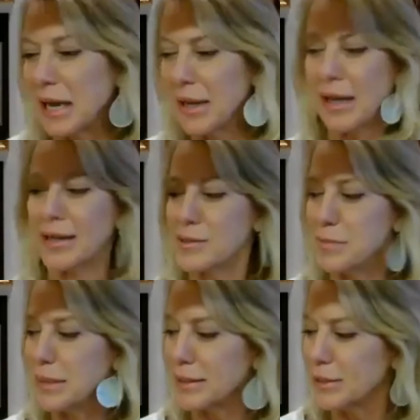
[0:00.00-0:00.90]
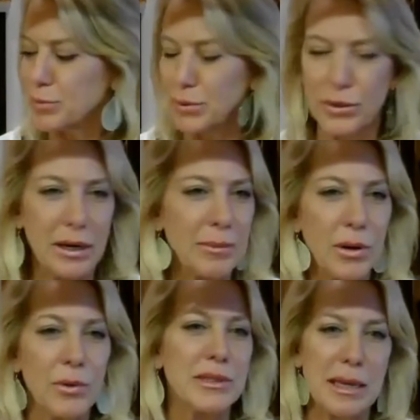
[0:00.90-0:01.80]
I guess being an entrepreneur, I'm
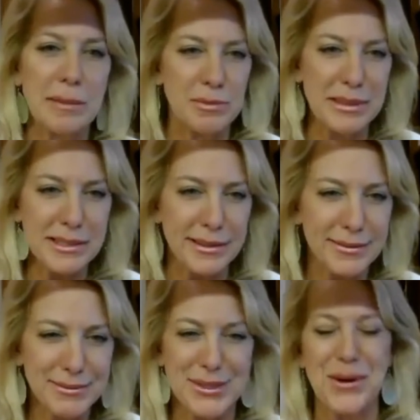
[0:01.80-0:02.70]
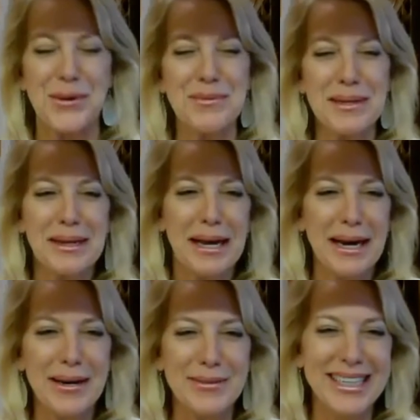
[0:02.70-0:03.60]
always optimistic. So,
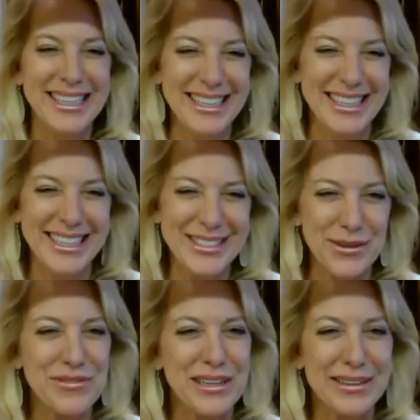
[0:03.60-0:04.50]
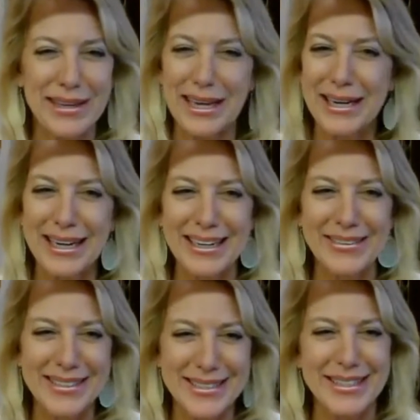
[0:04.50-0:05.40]
if anything, I
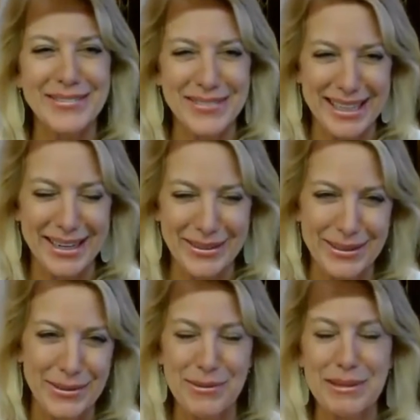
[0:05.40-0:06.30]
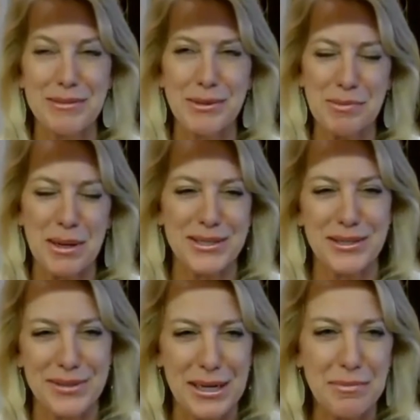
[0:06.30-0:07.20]
always think of it that, in the most
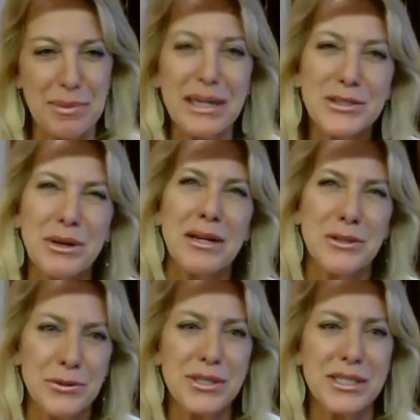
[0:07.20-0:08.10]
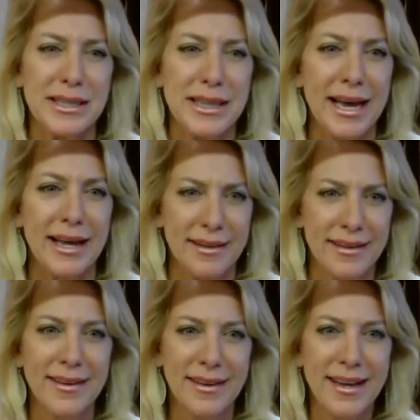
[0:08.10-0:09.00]
positive light. But I do see that
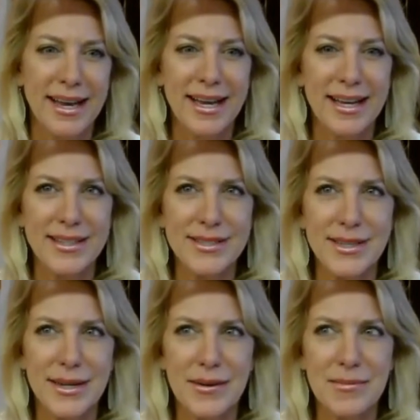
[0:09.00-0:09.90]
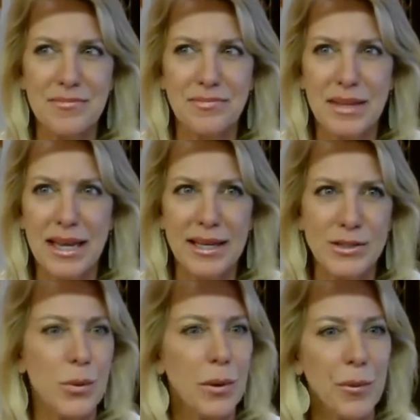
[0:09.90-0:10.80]
as
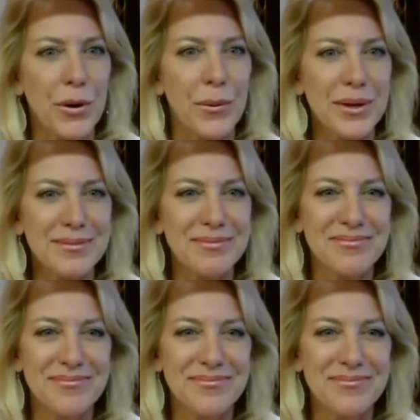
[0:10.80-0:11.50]
where we're going.